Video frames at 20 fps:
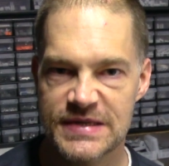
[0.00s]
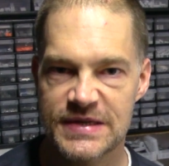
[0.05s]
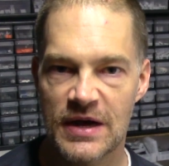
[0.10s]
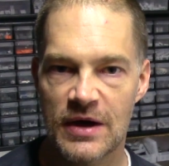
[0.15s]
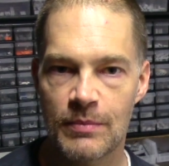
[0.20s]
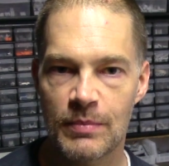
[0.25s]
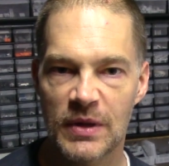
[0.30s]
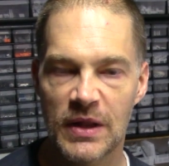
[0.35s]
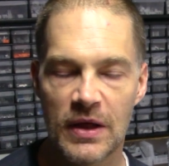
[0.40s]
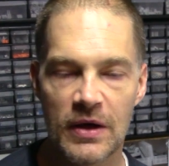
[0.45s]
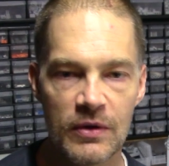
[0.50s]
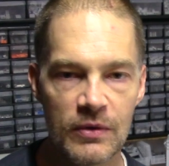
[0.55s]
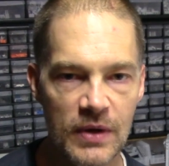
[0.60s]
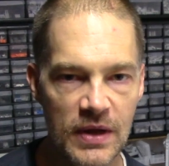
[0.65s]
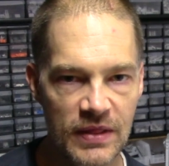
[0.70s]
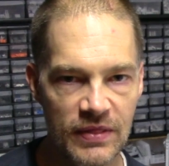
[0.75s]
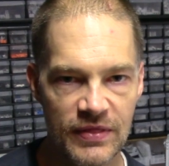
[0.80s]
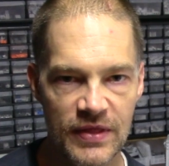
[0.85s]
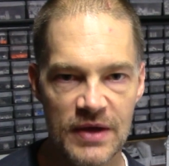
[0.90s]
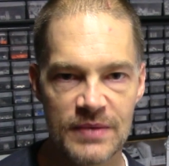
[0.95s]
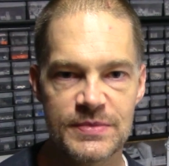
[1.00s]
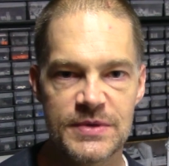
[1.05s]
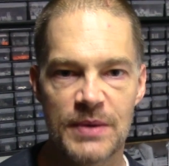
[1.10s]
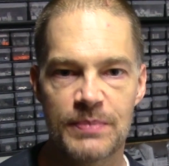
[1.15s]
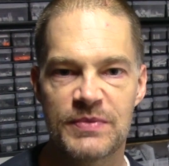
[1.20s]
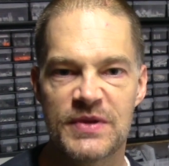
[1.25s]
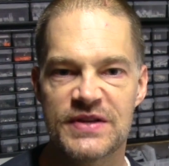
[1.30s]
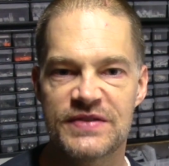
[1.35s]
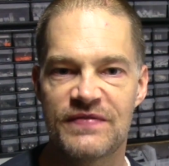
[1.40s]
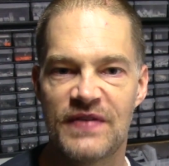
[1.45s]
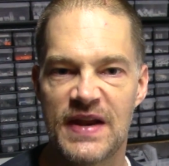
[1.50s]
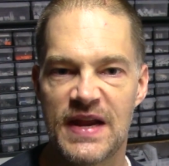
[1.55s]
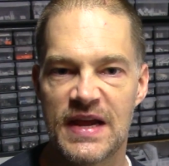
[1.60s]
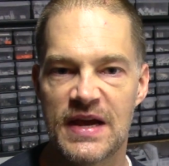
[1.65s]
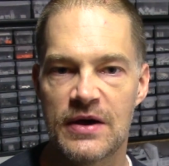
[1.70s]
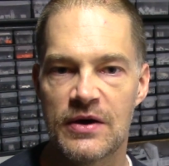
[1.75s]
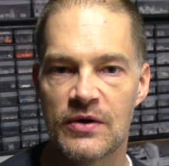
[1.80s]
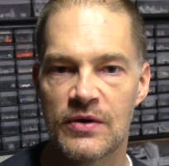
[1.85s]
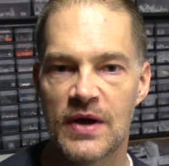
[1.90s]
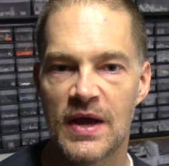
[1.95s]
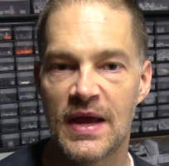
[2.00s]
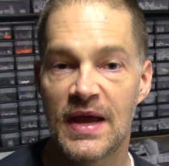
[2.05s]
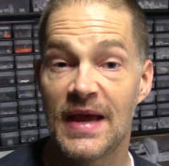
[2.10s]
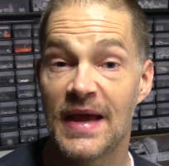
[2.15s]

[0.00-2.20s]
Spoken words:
down below and thumbs up this video.